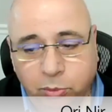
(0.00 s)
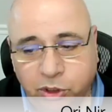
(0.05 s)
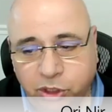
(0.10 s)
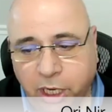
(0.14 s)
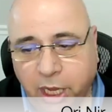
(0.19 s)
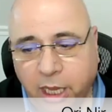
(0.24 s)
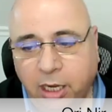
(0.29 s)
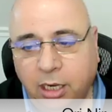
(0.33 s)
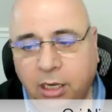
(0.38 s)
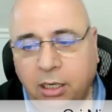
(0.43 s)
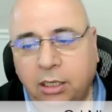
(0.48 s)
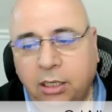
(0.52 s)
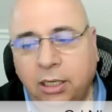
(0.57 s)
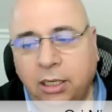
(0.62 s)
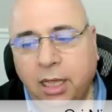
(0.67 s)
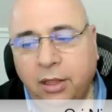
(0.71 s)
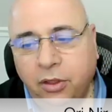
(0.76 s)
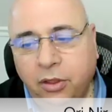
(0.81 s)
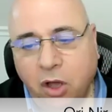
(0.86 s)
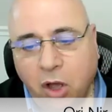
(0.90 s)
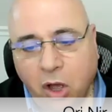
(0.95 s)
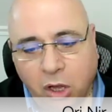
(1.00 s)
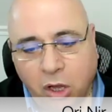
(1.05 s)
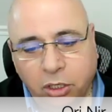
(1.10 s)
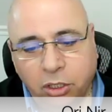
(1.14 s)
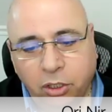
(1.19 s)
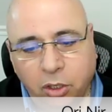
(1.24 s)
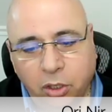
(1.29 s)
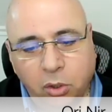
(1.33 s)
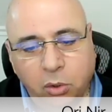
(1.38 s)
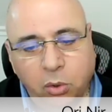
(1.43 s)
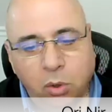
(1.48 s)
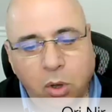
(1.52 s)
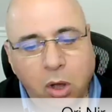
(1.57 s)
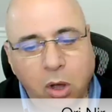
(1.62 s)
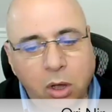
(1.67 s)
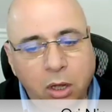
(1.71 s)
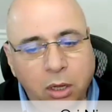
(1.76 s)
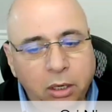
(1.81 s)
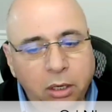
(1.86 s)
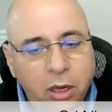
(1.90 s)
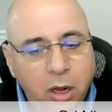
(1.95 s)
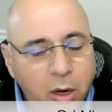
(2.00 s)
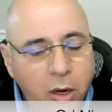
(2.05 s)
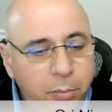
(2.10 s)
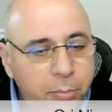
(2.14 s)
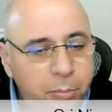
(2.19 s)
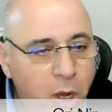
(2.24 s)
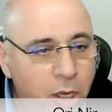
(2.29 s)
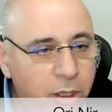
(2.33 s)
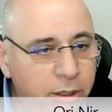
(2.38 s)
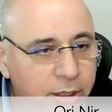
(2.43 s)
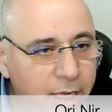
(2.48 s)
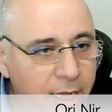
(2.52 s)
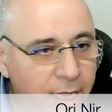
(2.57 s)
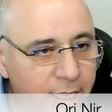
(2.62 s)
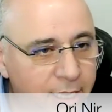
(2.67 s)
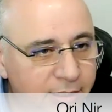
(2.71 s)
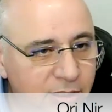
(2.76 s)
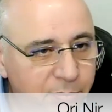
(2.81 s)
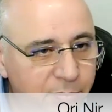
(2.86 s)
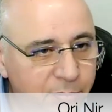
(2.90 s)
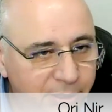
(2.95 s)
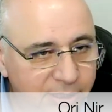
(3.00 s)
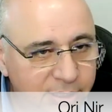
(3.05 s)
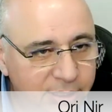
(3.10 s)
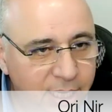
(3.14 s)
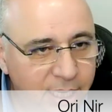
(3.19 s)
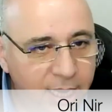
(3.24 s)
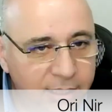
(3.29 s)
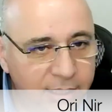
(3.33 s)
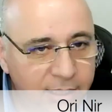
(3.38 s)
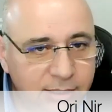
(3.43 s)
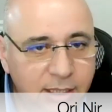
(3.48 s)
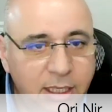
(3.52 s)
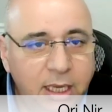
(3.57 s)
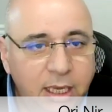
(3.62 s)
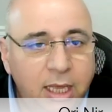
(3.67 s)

channel and the audio on our podcast, Peacecast.